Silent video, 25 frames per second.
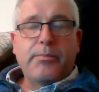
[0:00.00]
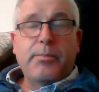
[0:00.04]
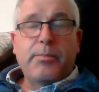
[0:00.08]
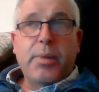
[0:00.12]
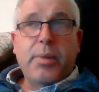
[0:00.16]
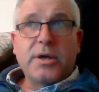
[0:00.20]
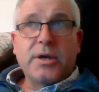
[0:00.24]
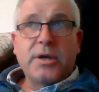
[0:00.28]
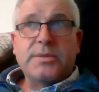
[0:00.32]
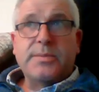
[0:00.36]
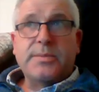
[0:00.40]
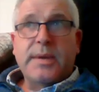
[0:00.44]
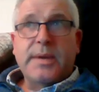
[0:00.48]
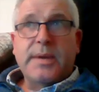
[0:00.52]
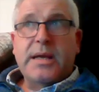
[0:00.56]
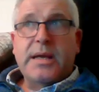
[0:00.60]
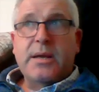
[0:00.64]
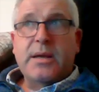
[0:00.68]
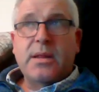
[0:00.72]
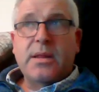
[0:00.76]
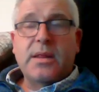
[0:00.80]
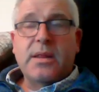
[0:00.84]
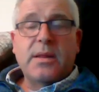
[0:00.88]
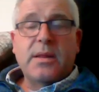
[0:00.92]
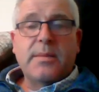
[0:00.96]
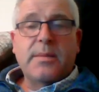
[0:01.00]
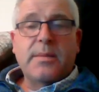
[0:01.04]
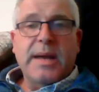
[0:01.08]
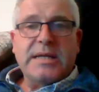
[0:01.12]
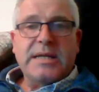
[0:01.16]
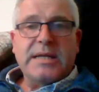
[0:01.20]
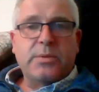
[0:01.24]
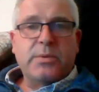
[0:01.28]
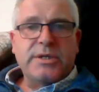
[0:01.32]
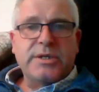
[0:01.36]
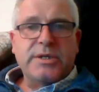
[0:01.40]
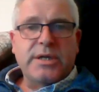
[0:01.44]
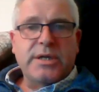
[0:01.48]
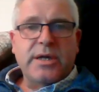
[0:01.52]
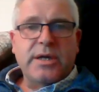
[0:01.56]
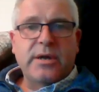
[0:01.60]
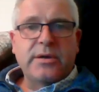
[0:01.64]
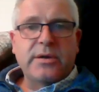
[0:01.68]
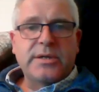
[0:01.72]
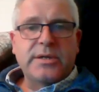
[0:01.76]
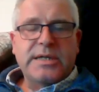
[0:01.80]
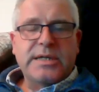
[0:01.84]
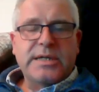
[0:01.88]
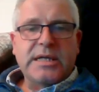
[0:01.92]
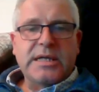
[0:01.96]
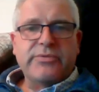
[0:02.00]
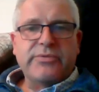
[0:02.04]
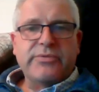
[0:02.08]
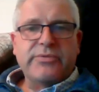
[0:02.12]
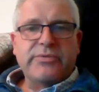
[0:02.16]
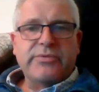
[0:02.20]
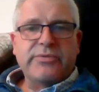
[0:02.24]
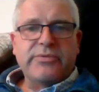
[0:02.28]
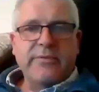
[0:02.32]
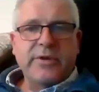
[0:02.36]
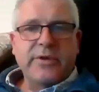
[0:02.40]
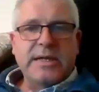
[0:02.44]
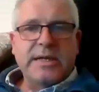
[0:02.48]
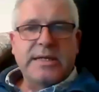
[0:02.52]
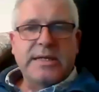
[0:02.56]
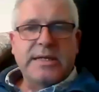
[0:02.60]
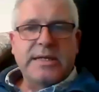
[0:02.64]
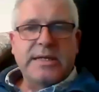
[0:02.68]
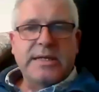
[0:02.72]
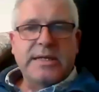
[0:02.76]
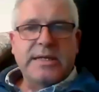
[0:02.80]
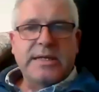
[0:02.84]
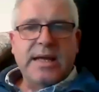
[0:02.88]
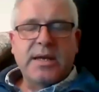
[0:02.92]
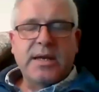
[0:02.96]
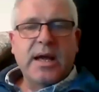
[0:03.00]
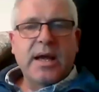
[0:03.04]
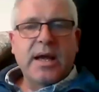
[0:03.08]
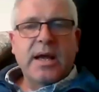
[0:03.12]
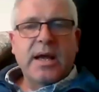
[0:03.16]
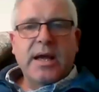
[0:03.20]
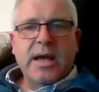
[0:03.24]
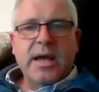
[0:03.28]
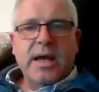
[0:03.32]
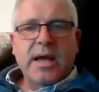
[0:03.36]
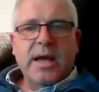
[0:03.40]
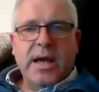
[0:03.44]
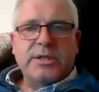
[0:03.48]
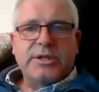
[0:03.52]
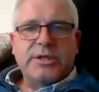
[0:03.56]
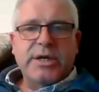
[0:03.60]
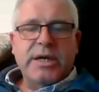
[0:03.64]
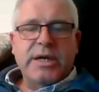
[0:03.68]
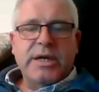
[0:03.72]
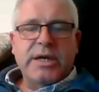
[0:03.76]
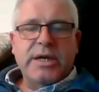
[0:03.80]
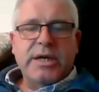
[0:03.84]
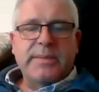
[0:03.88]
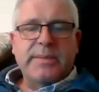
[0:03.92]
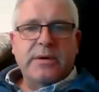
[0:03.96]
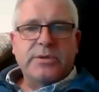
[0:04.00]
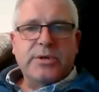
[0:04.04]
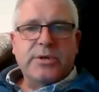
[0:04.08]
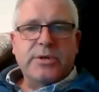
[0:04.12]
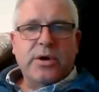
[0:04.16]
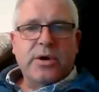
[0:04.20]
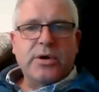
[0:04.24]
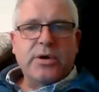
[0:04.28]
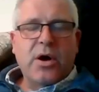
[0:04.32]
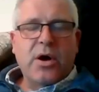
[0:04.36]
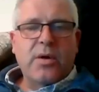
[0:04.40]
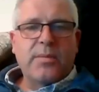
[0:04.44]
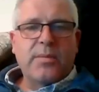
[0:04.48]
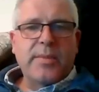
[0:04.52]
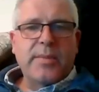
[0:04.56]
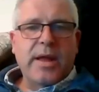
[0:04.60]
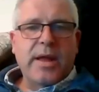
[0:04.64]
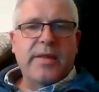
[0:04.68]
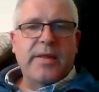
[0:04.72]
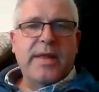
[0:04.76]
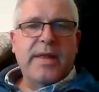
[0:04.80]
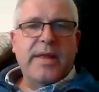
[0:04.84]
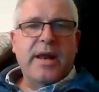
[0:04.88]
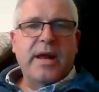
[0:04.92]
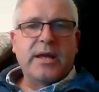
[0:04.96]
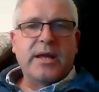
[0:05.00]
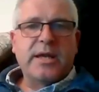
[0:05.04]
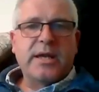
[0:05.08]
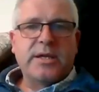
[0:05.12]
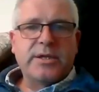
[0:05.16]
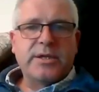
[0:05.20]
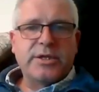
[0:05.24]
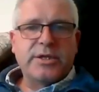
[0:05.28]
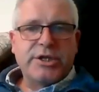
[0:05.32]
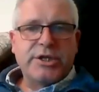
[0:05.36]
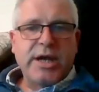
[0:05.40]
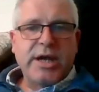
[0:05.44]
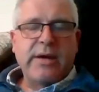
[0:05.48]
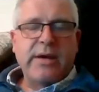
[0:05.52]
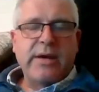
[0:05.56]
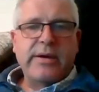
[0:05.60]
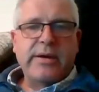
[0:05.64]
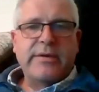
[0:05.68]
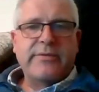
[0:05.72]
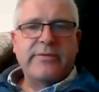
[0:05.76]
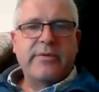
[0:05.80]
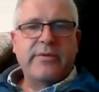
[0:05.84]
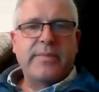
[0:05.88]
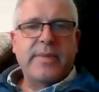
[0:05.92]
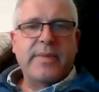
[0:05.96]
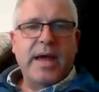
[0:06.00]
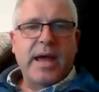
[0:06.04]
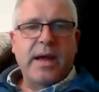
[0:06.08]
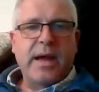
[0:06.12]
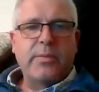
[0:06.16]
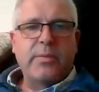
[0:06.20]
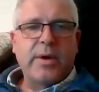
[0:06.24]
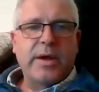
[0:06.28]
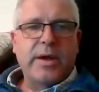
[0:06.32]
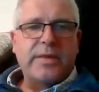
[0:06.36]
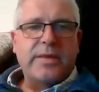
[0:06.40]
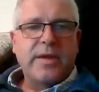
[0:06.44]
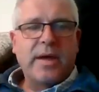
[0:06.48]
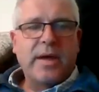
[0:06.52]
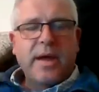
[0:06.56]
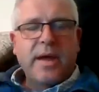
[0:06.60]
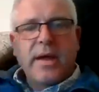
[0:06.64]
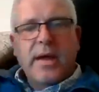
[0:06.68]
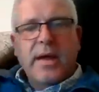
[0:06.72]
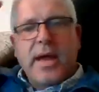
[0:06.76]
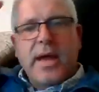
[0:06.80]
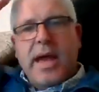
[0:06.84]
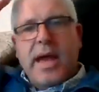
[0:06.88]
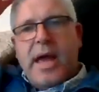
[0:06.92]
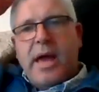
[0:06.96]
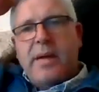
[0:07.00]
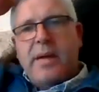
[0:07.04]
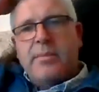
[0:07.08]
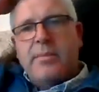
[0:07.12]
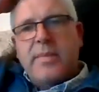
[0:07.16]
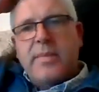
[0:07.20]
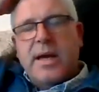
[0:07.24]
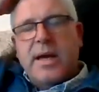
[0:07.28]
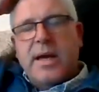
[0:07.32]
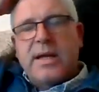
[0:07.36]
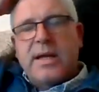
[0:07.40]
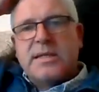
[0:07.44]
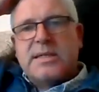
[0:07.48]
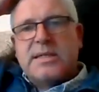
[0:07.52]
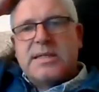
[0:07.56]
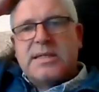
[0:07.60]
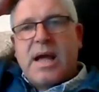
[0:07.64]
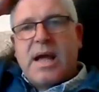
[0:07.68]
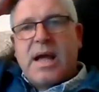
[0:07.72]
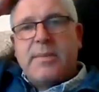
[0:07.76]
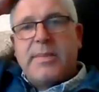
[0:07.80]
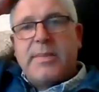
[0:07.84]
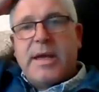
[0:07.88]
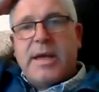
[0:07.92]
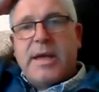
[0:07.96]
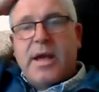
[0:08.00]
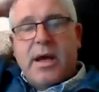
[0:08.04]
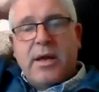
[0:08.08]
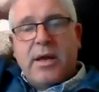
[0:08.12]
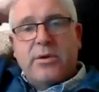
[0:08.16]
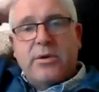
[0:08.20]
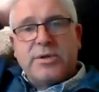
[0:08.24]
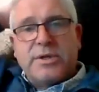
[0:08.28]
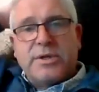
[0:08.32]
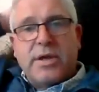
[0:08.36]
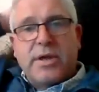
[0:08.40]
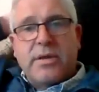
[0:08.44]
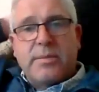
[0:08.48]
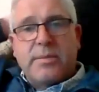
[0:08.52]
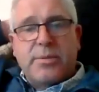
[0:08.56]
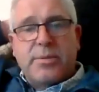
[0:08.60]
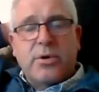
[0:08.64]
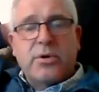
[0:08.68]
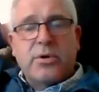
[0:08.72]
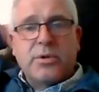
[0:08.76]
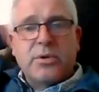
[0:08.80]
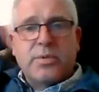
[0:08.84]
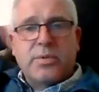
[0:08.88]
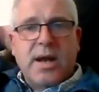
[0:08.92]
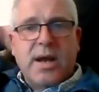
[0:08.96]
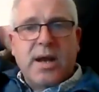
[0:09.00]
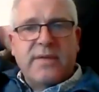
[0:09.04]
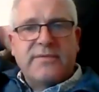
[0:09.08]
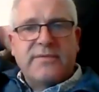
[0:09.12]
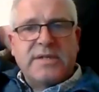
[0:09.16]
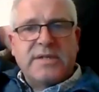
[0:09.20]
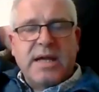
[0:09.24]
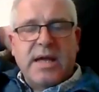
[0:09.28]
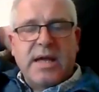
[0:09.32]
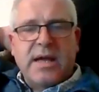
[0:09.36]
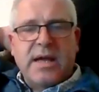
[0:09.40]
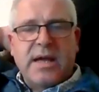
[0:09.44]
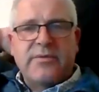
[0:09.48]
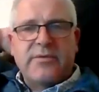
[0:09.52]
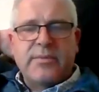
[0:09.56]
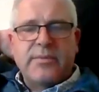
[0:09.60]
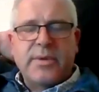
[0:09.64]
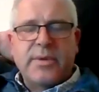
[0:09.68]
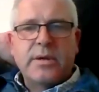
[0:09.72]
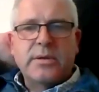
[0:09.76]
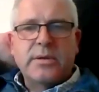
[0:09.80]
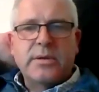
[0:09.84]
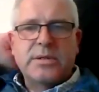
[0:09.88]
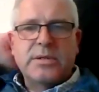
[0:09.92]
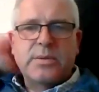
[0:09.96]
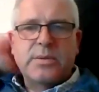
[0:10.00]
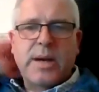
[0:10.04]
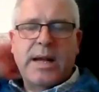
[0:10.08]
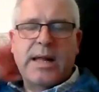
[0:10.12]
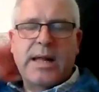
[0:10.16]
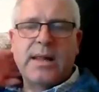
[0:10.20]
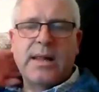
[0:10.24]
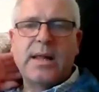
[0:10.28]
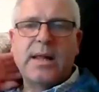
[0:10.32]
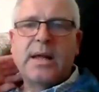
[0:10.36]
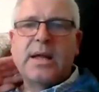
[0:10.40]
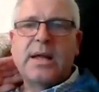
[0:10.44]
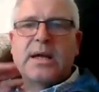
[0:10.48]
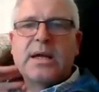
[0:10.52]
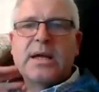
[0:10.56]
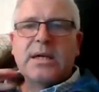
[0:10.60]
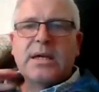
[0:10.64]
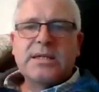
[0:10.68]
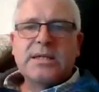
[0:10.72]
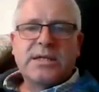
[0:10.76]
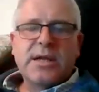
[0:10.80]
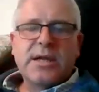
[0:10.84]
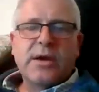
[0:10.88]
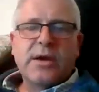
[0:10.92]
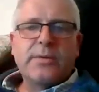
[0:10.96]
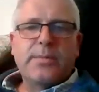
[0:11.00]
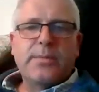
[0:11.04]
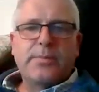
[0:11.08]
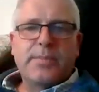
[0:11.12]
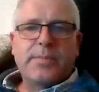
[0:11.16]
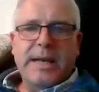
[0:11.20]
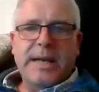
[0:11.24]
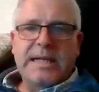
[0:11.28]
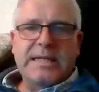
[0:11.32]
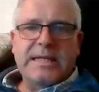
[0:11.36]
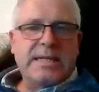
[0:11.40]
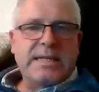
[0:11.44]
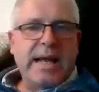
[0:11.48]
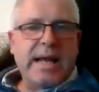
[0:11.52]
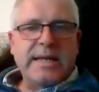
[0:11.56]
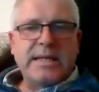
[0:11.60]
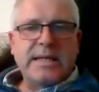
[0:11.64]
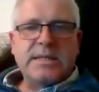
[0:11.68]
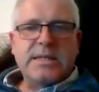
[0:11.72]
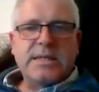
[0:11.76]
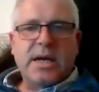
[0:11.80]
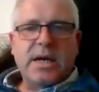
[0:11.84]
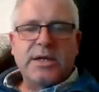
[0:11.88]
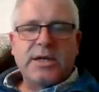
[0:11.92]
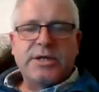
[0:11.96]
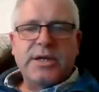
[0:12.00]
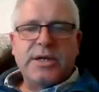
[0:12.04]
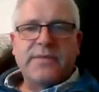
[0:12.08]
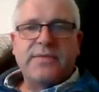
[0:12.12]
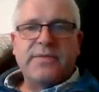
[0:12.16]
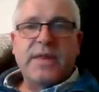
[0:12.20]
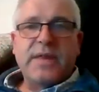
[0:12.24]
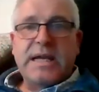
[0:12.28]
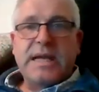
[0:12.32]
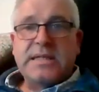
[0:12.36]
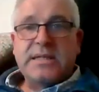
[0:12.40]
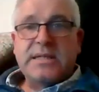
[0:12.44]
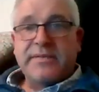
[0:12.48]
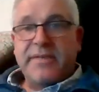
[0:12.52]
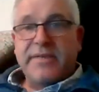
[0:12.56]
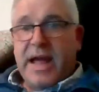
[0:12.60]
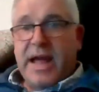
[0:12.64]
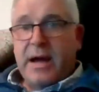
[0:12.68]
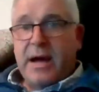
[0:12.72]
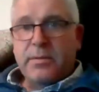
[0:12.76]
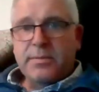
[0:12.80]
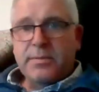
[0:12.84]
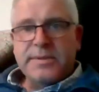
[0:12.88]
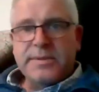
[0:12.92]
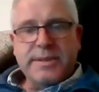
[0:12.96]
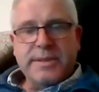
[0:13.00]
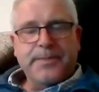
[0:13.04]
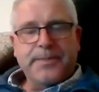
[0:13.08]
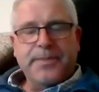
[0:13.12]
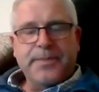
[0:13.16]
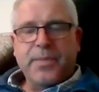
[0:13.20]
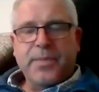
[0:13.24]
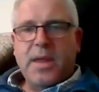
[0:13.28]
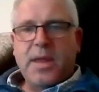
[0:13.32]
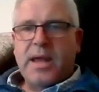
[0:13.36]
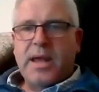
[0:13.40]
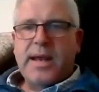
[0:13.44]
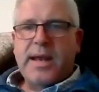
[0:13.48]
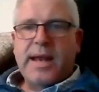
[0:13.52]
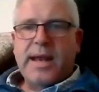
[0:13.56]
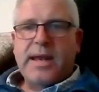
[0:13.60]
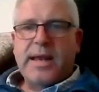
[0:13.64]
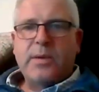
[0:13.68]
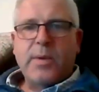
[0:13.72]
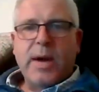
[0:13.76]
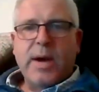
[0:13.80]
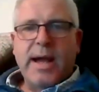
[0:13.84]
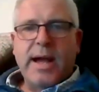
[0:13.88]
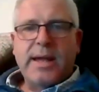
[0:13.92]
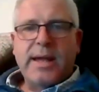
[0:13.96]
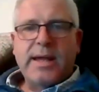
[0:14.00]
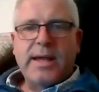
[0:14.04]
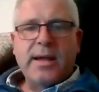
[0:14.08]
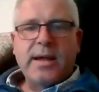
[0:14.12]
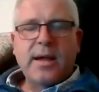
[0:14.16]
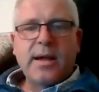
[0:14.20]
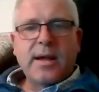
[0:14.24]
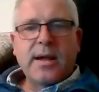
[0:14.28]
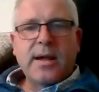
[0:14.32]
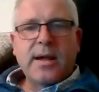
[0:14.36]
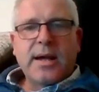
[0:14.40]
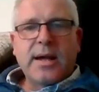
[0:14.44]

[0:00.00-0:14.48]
Possibly the best one to use is recoverydevon@gmail.com, and then I can share it from there with Em and Sami, and also the board would love to hear from you as well. So please get in touch if these have helped in any way.